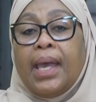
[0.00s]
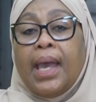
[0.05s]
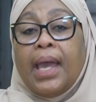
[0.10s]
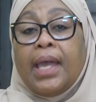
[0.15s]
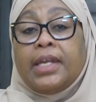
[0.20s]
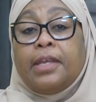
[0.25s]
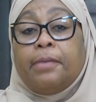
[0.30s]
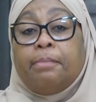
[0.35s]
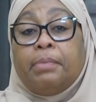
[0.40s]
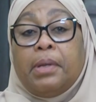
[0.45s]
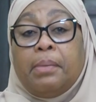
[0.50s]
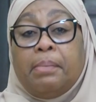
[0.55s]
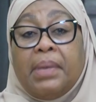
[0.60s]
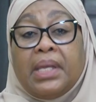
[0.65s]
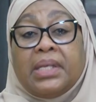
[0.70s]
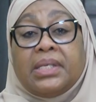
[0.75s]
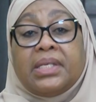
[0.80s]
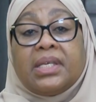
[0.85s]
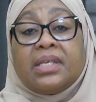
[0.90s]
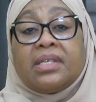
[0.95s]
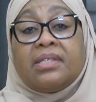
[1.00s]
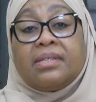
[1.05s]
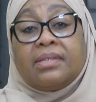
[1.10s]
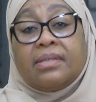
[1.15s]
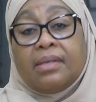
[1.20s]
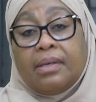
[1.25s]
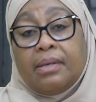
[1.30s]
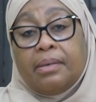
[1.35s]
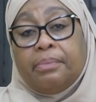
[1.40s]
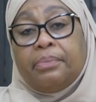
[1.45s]
and implementing
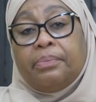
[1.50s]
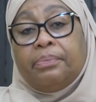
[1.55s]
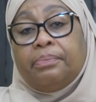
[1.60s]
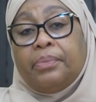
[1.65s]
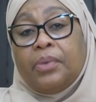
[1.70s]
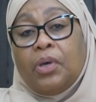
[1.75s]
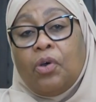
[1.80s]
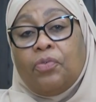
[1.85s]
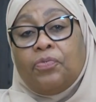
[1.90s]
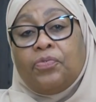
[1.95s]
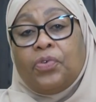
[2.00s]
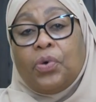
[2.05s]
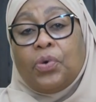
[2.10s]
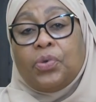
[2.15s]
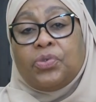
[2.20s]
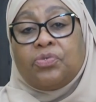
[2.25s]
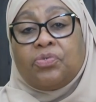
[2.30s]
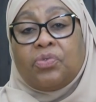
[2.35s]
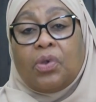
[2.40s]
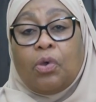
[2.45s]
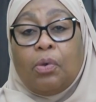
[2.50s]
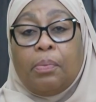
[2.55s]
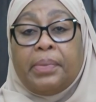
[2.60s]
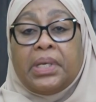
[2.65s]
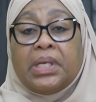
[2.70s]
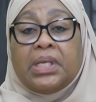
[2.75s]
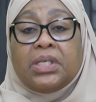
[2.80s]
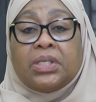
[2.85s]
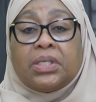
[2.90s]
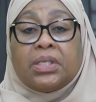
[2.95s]
some of those
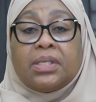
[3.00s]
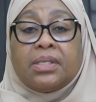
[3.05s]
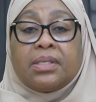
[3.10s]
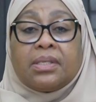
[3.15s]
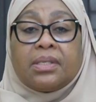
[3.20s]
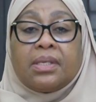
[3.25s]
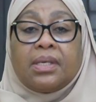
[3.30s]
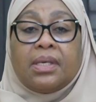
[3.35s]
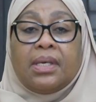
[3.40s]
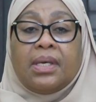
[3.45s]
recommendations.